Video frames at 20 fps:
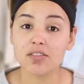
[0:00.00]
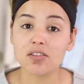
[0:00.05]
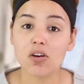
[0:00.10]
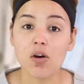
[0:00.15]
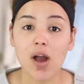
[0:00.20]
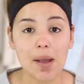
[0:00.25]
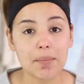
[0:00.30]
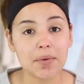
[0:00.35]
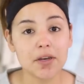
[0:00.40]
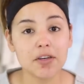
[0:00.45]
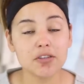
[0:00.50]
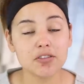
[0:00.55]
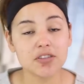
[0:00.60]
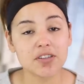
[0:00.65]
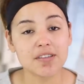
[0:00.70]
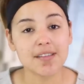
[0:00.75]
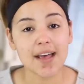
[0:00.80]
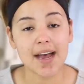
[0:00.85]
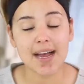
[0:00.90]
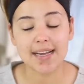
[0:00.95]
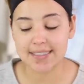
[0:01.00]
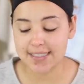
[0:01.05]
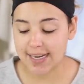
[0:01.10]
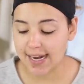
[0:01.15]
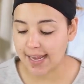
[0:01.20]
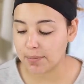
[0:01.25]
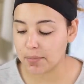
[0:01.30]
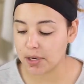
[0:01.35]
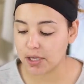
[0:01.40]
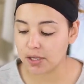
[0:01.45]
So I'm gonna do just that.
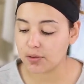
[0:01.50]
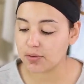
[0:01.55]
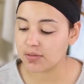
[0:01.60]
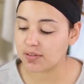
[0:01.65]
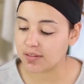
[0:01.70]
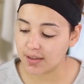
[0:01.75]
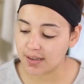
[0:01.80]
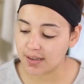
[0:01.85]
Today I'm gonna use